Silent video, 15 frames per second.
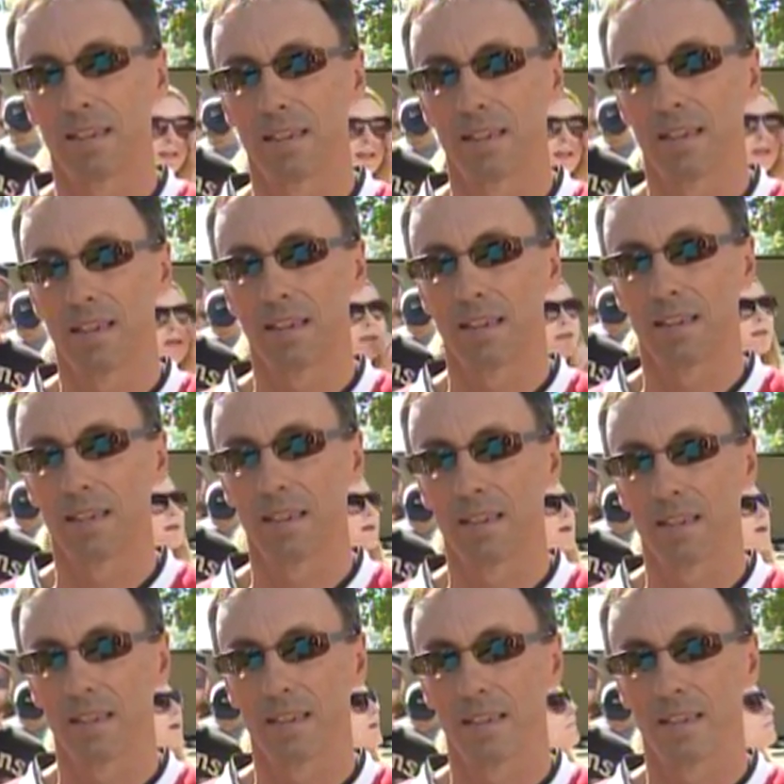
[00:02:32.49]

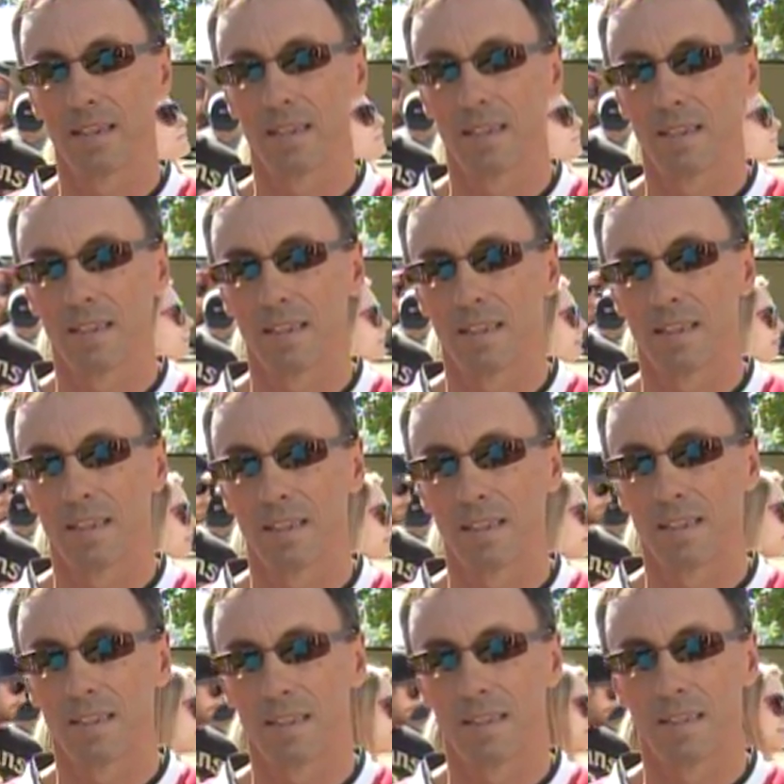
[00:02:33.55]

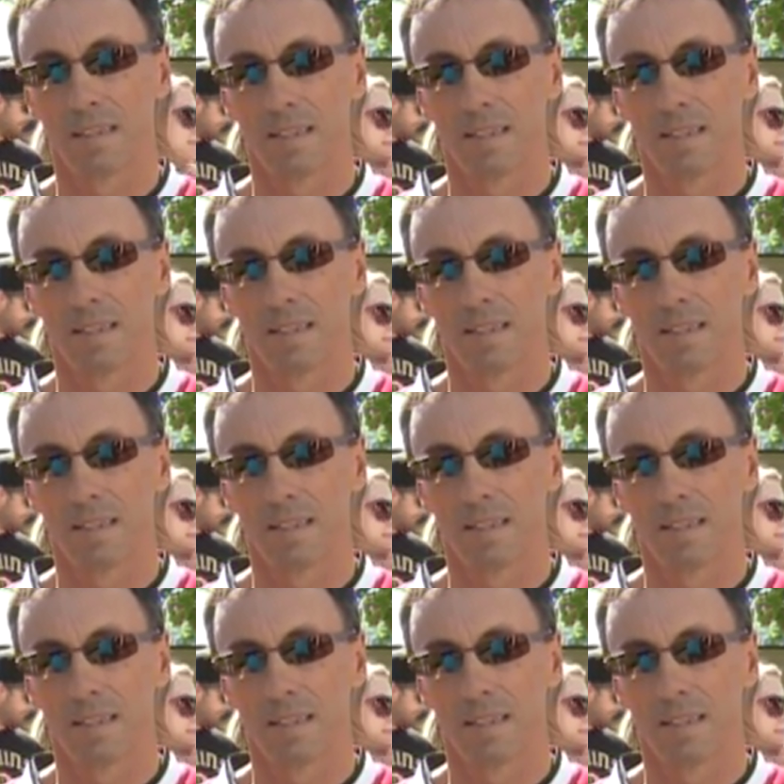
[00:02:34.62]
No words are spoken by the person on screen.